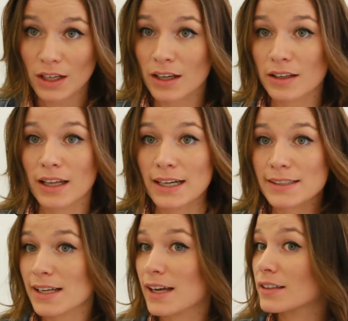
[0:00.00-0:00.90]
and let
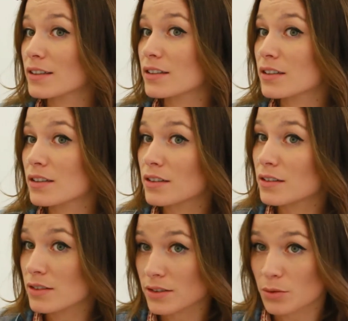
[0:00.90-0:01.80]
it set.
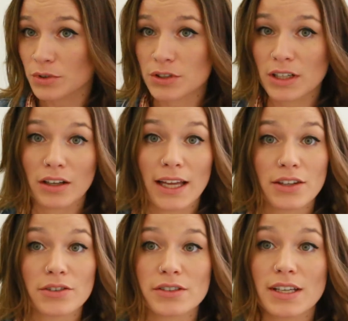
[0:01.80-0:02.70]
So we're just gonna
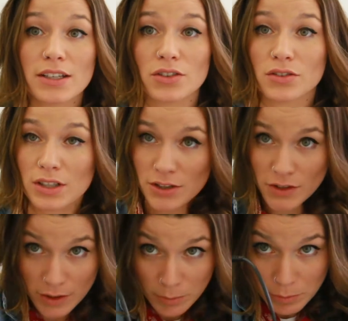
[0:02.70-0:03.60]
let those sit, don't
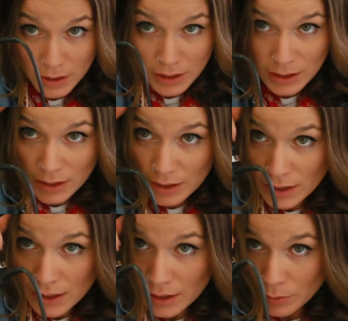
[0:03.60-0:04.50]
touch them.
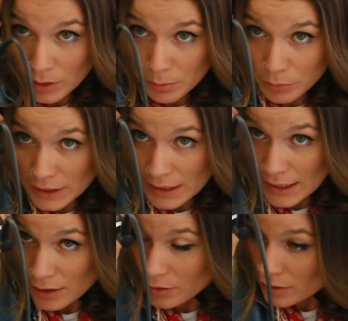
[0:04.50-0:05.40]
Then we're gonna bring
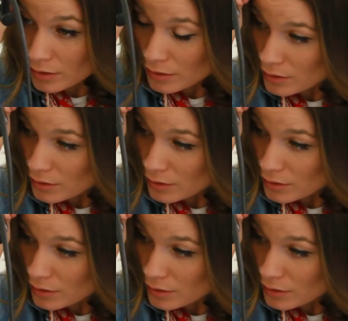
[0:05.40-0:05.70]
down